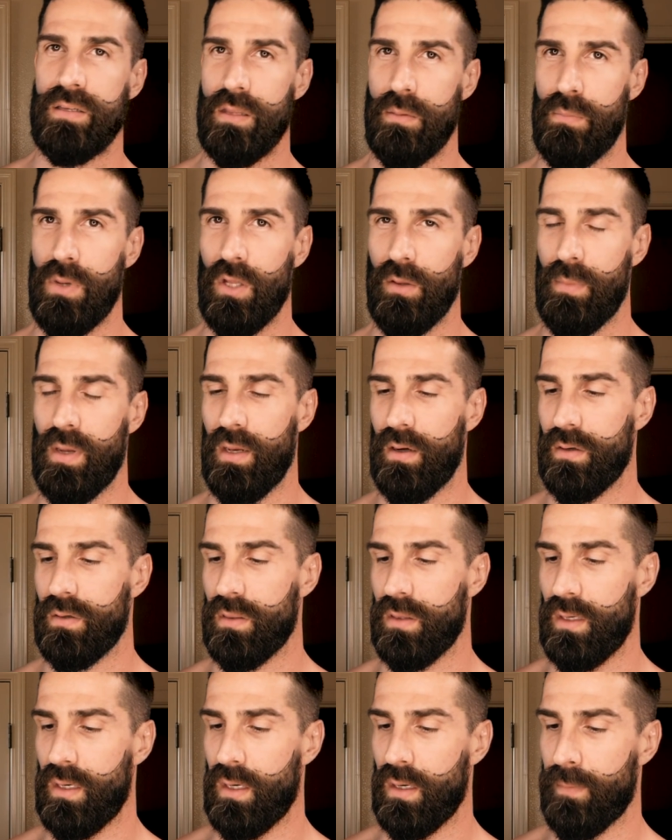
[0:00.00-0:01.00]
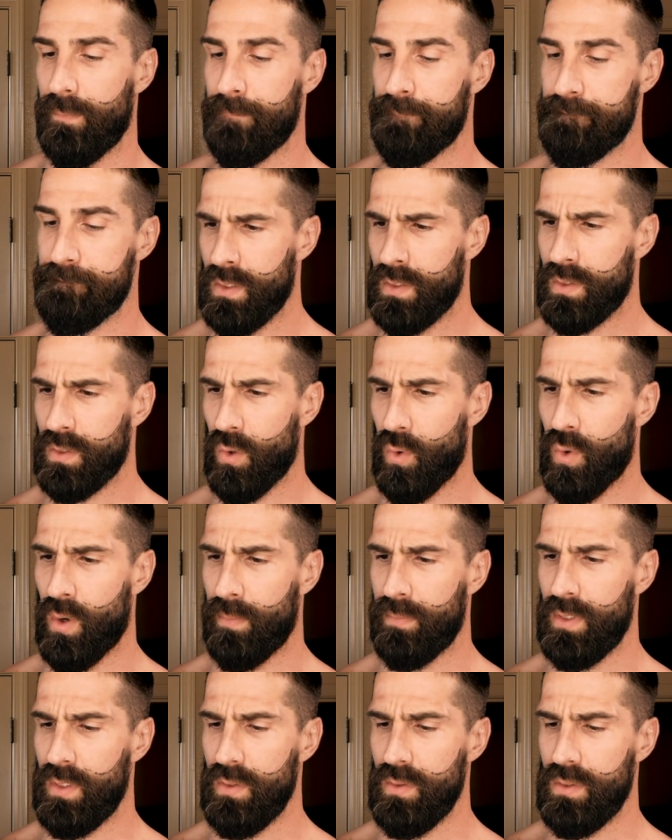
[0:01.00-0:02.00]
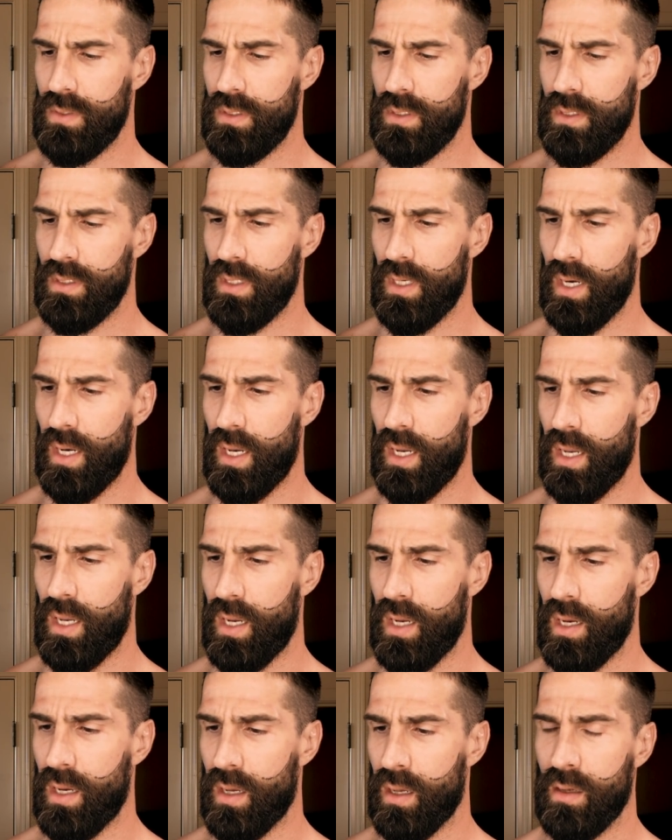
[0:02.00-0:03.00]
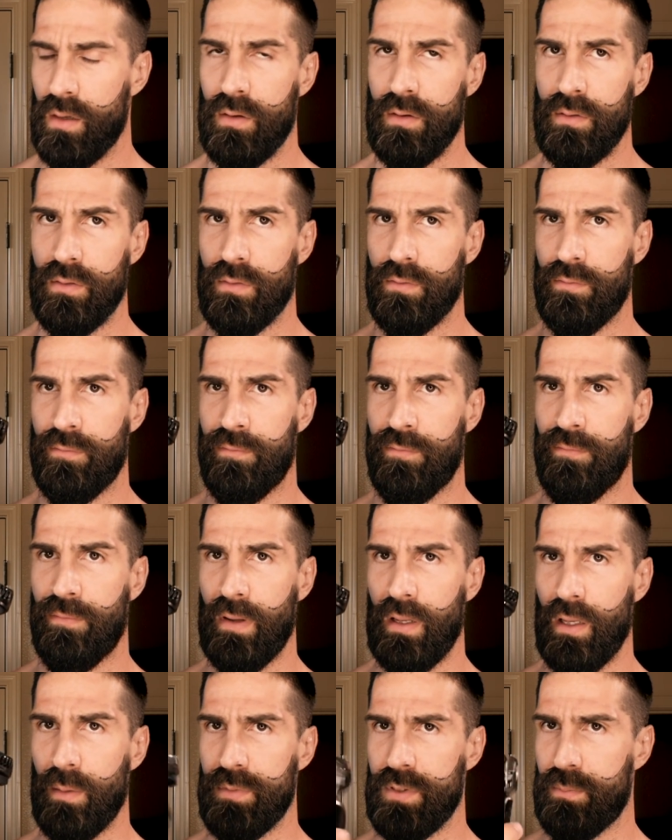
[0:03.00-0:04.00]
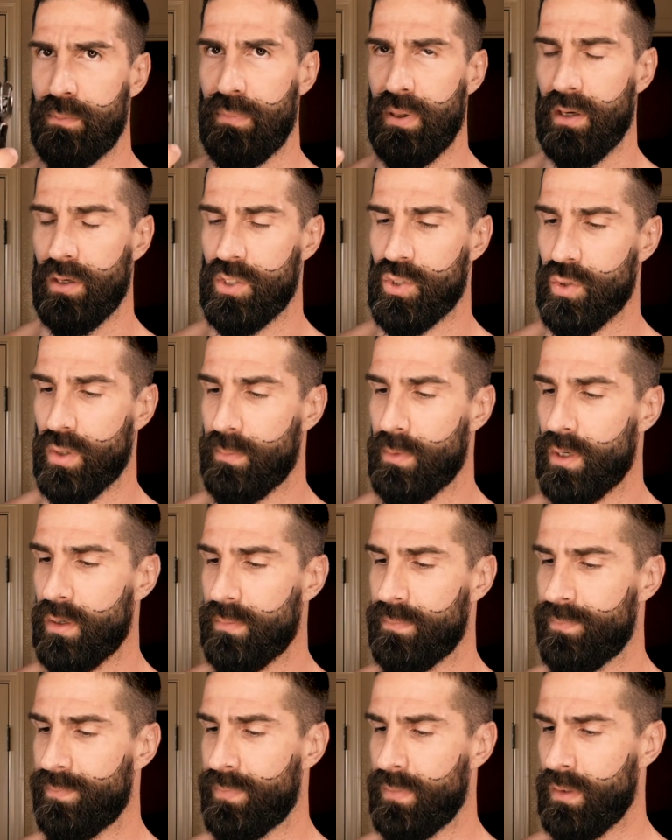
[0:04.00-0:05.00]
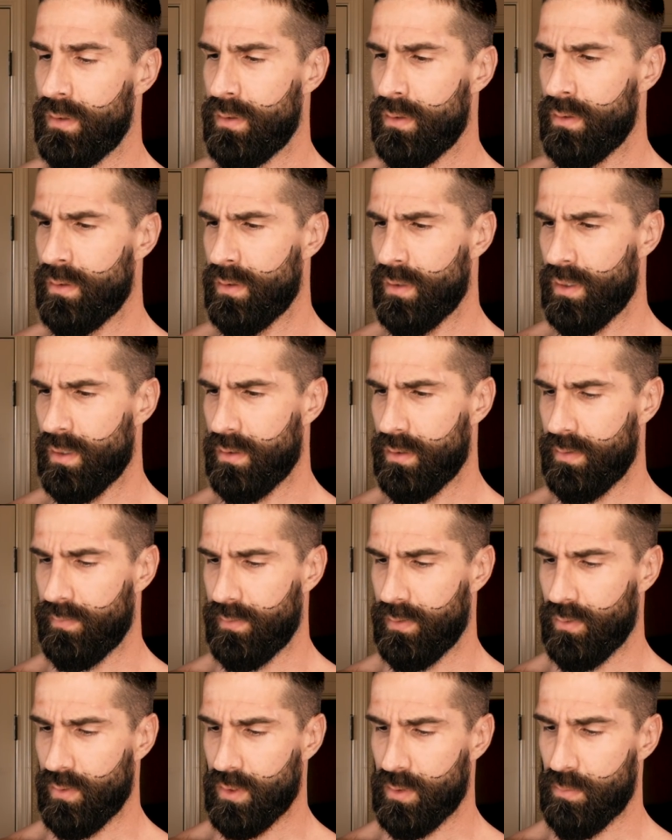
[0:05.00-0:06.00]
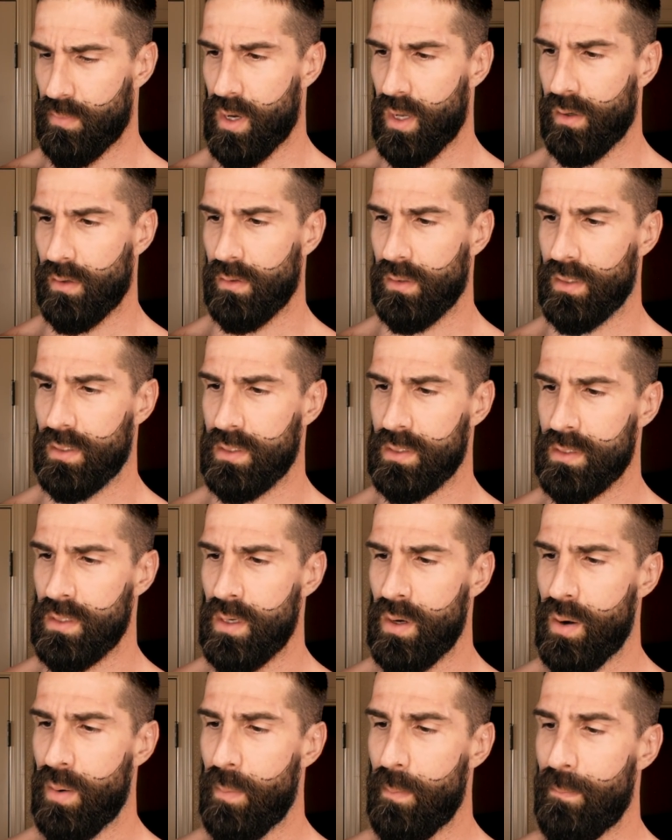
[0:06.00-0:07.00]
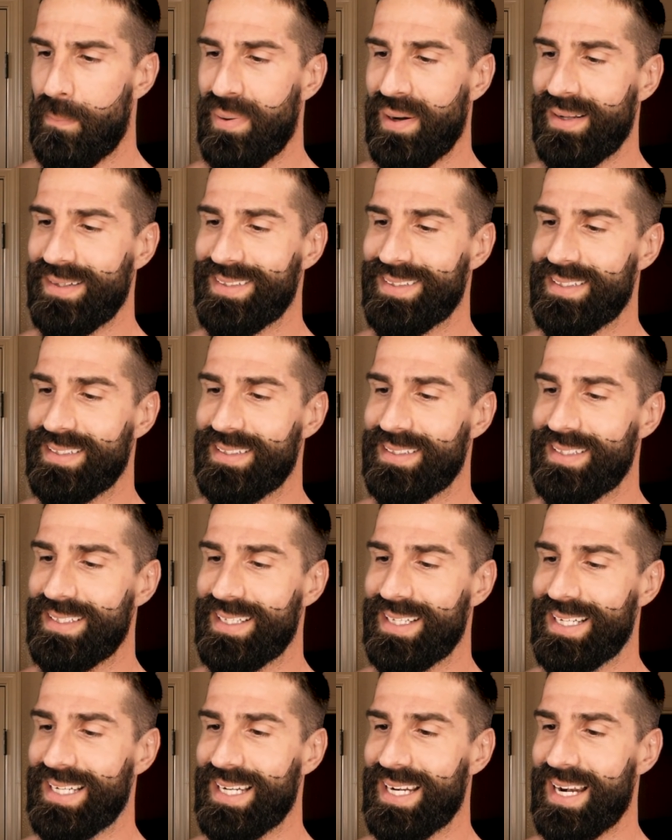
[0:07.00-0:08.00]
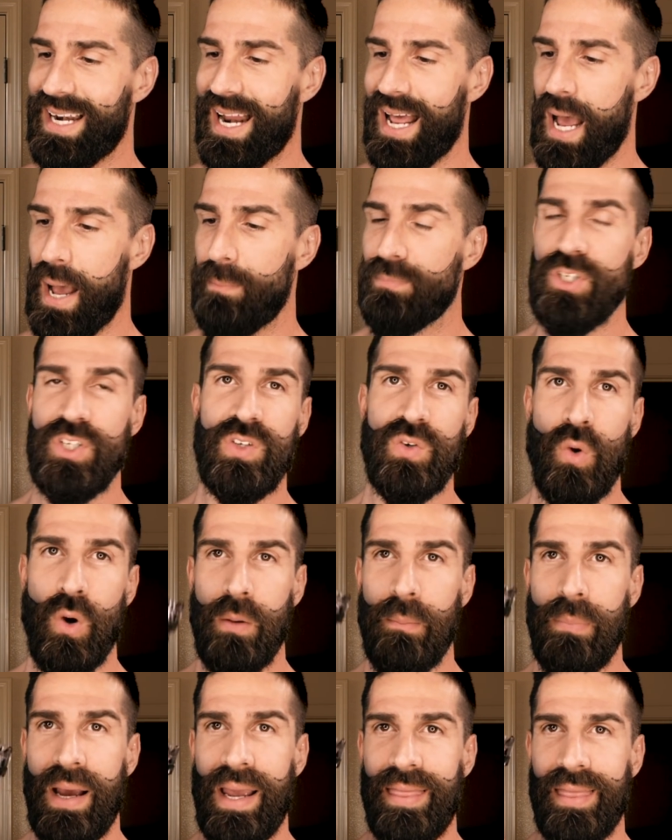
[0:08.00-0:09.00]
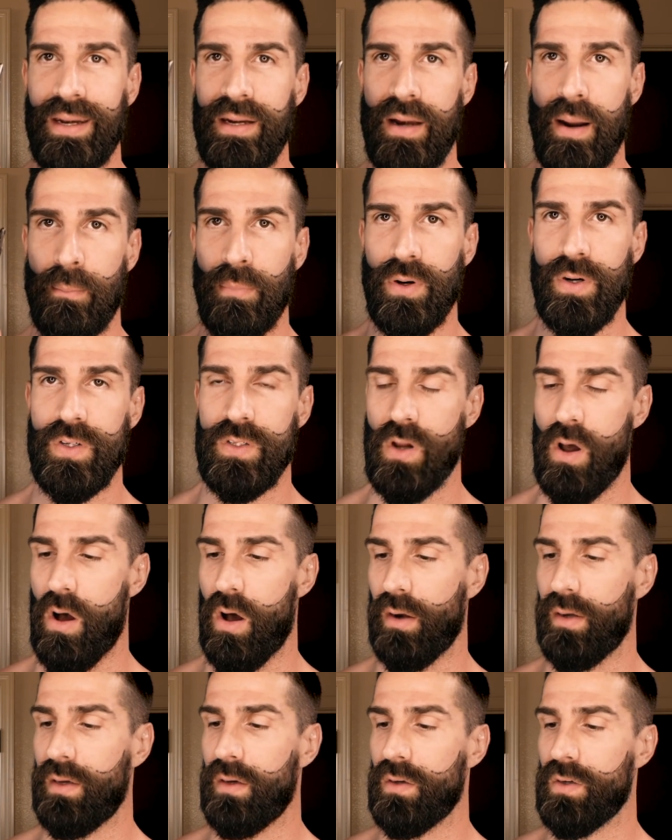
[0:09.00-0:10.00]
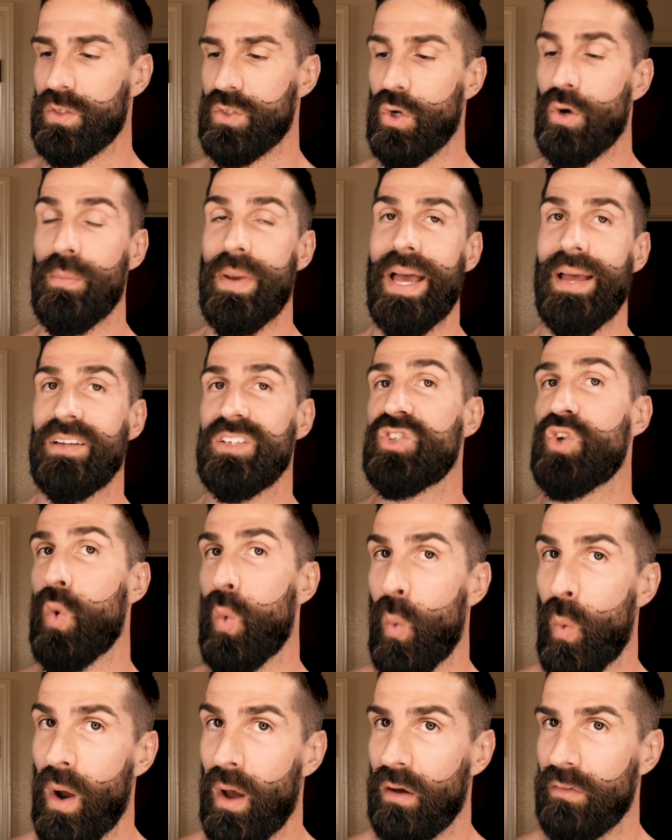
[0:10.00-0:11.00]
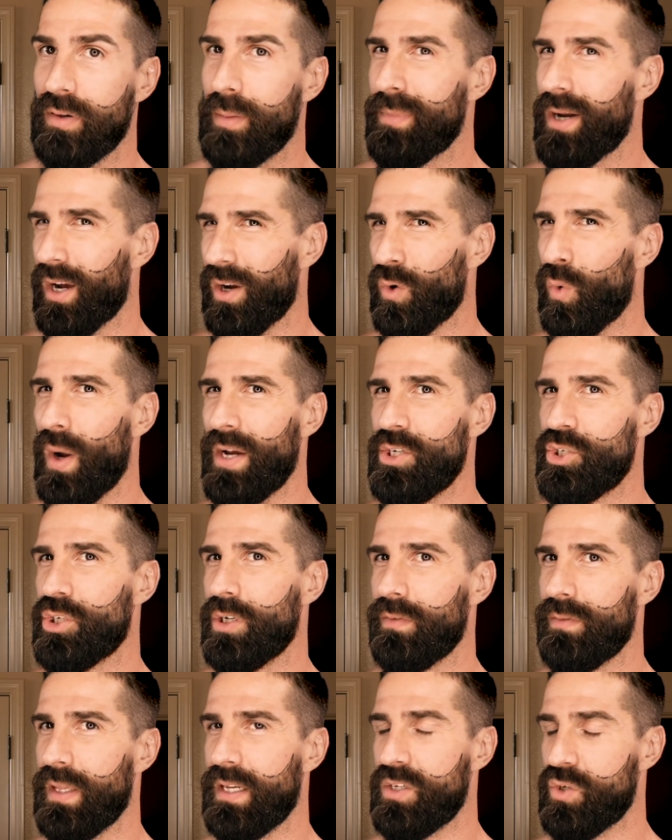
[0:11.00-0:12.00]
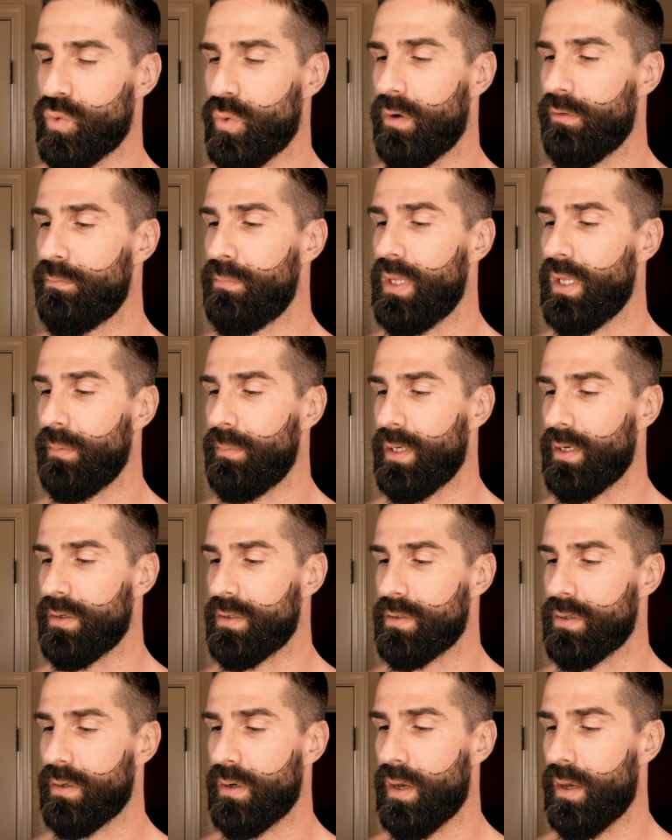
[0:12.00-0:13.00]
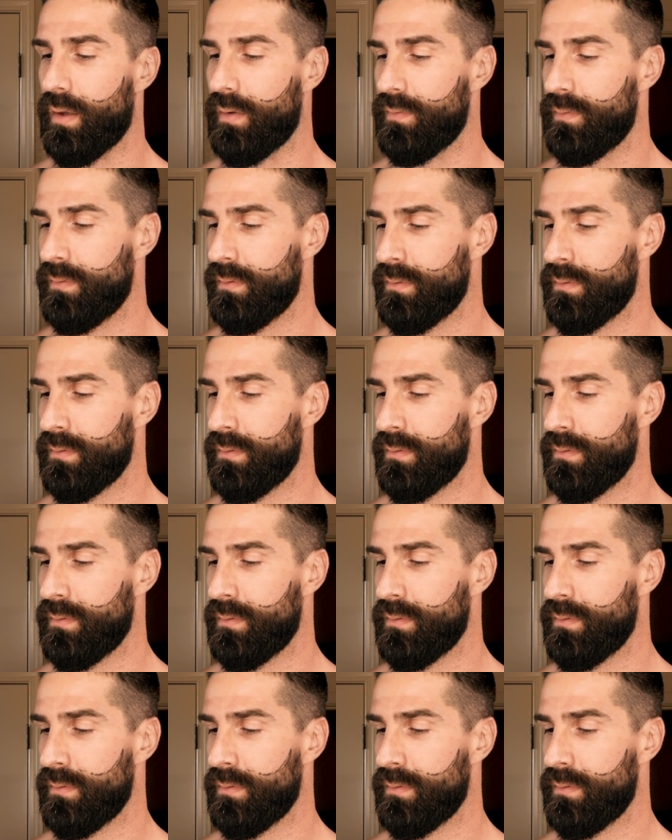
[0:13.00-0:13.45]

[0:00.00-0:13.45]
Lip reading: the millimeter thing. So I'm using a Phillips beard trimmer. I don't even know what the model is, but I'm just going by the numbers on here, so I'm at 12. I'm not quite sure if that's 12 millimeters or not.